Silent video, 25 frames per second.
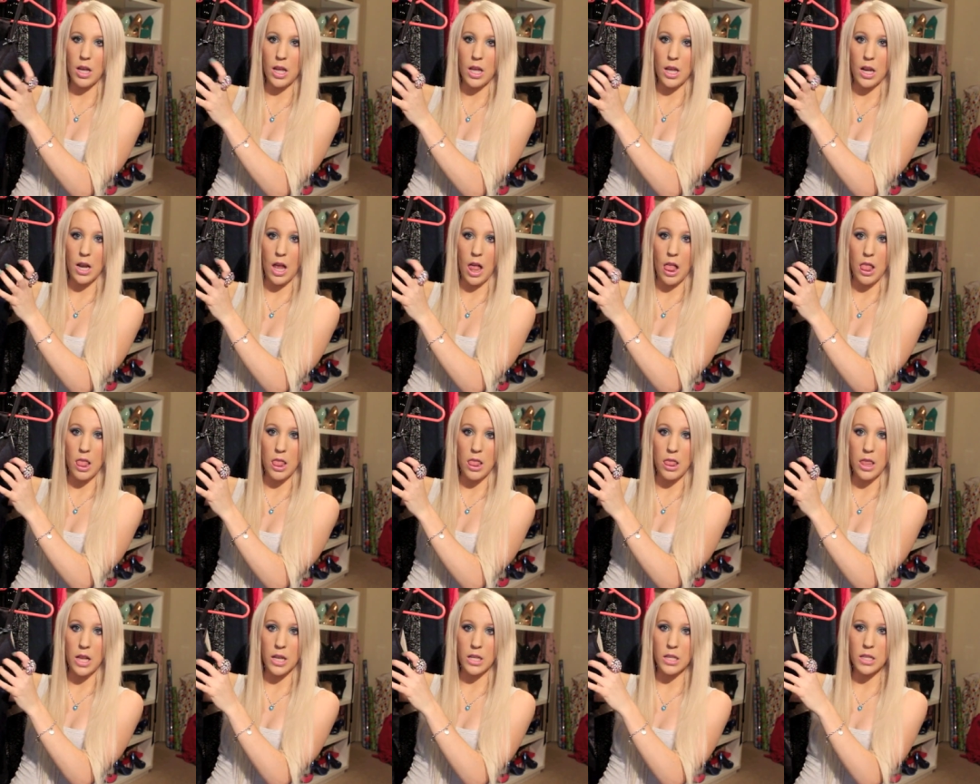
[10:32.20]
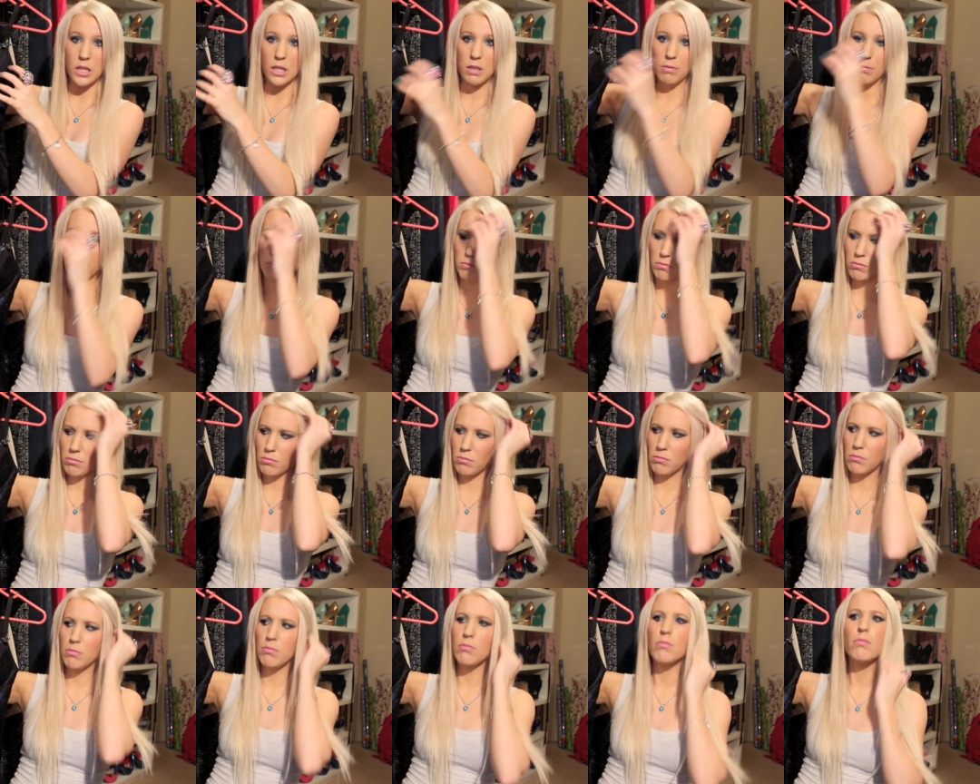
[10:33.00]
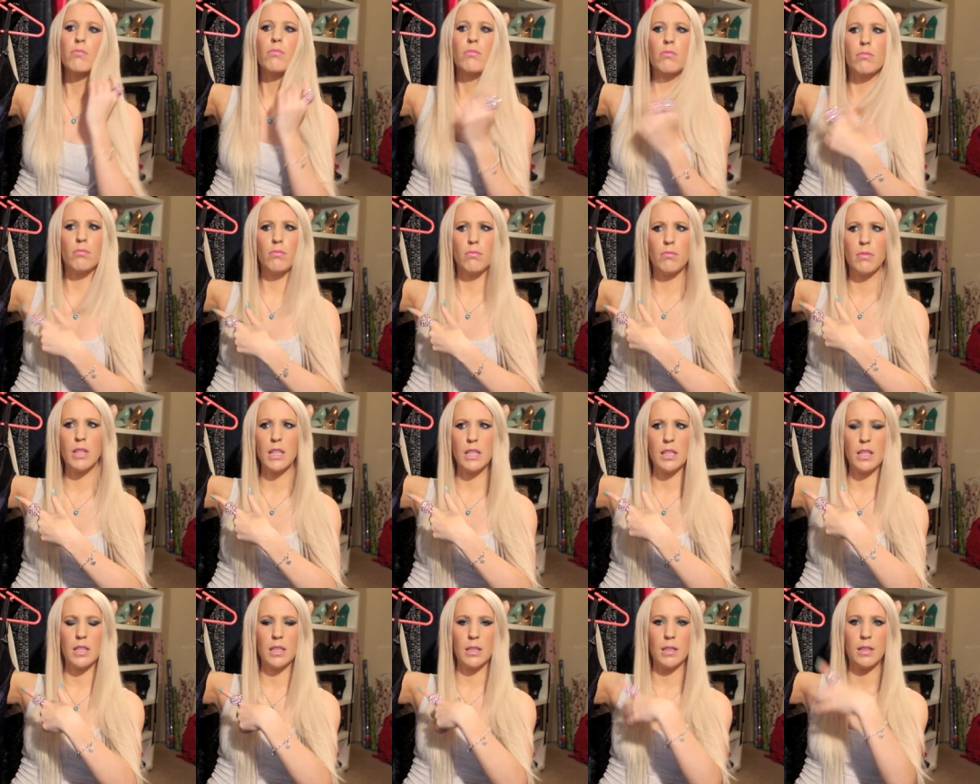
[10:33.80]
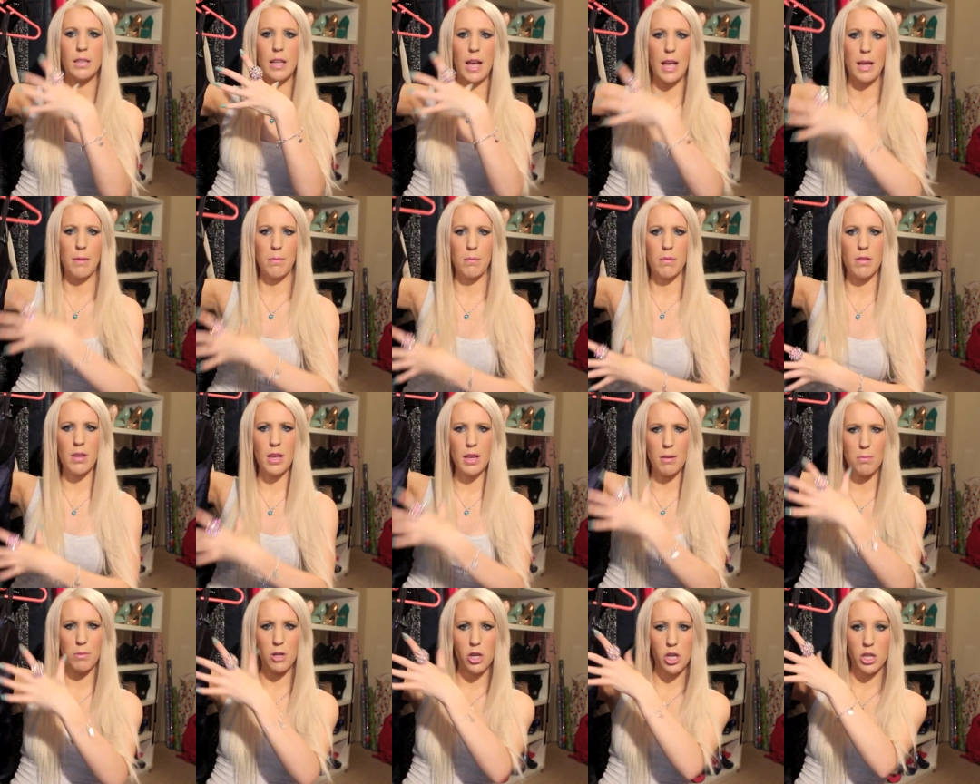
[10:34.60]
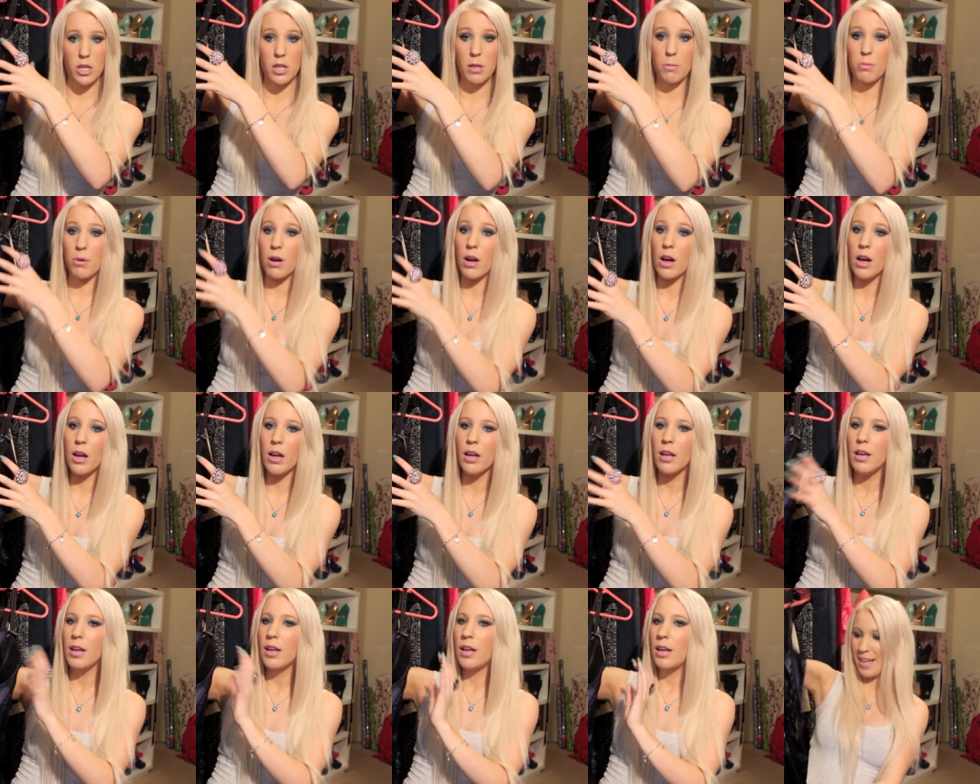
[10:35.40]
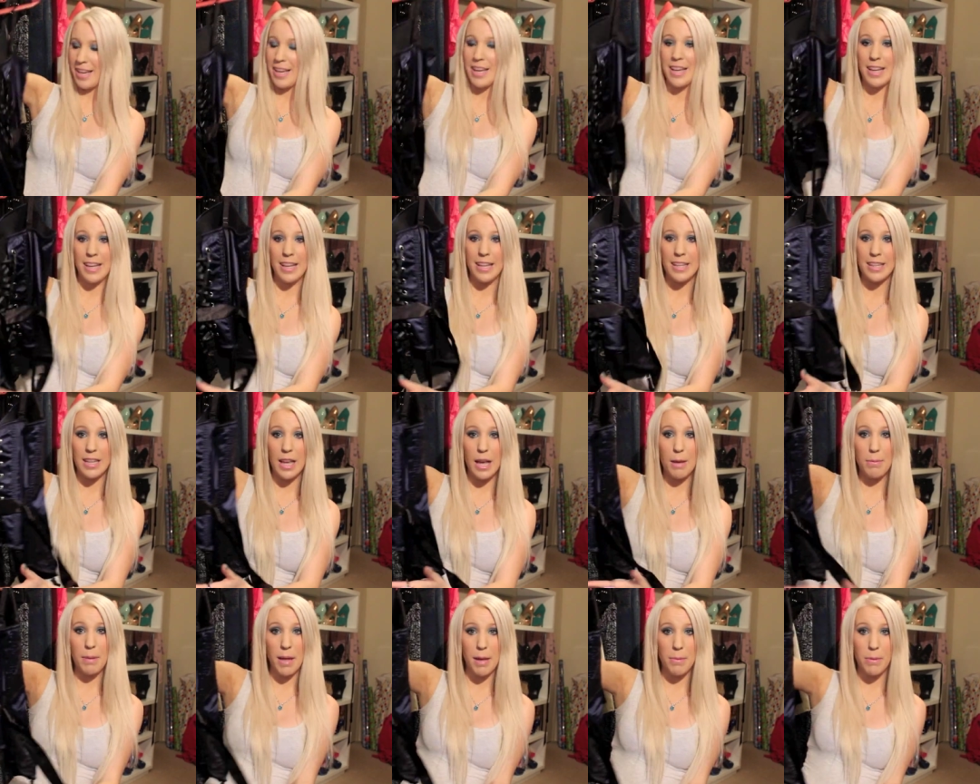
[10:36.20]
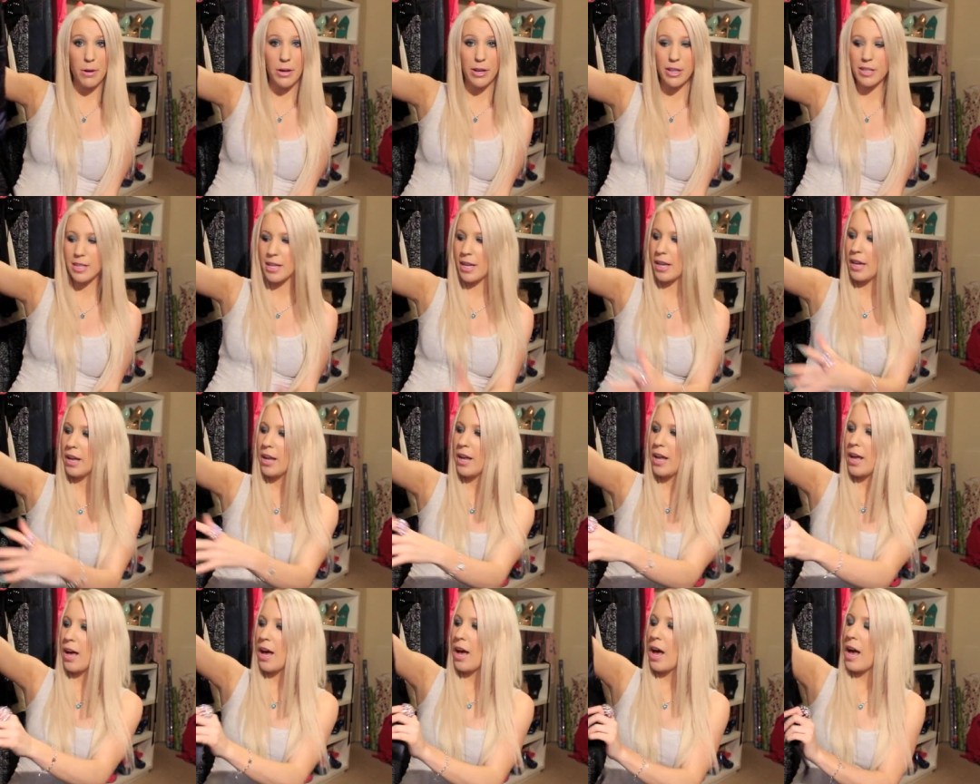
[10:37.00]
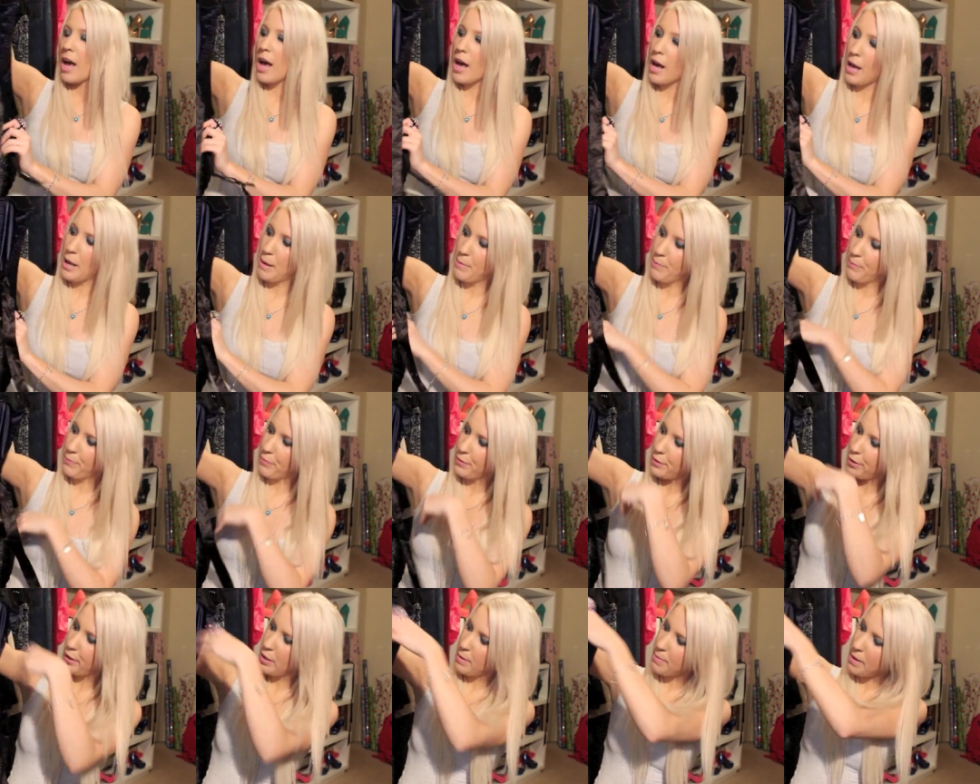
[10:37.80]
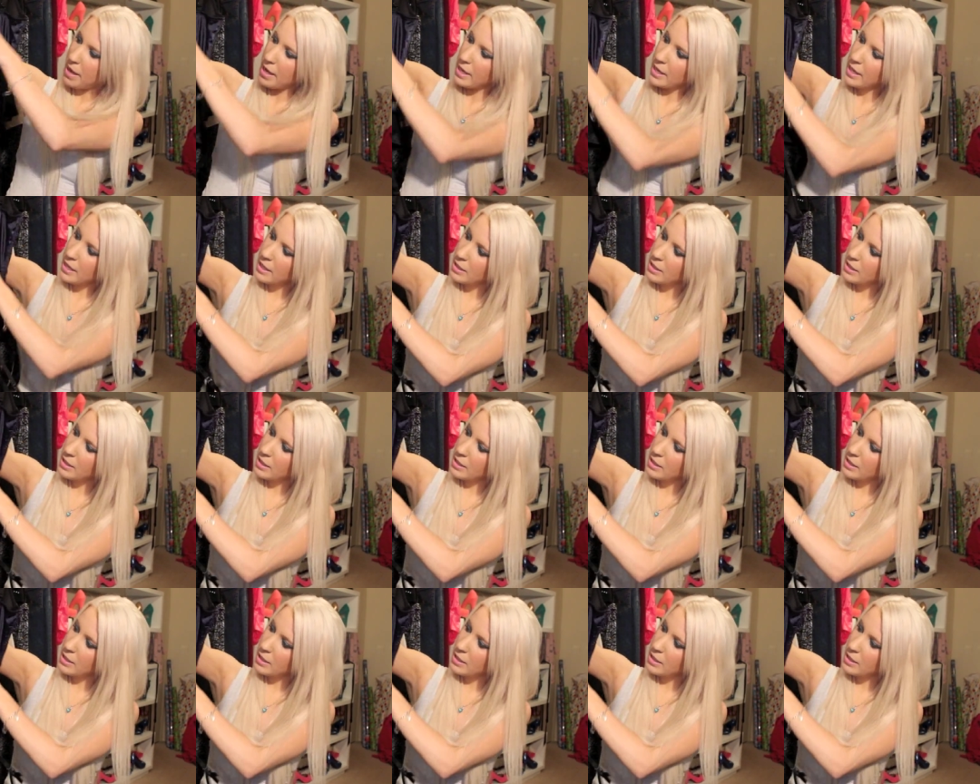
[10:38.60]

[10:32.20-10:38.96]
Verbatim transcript: in this this same thing but just the bra. It is a Playboy corset. Um, so the back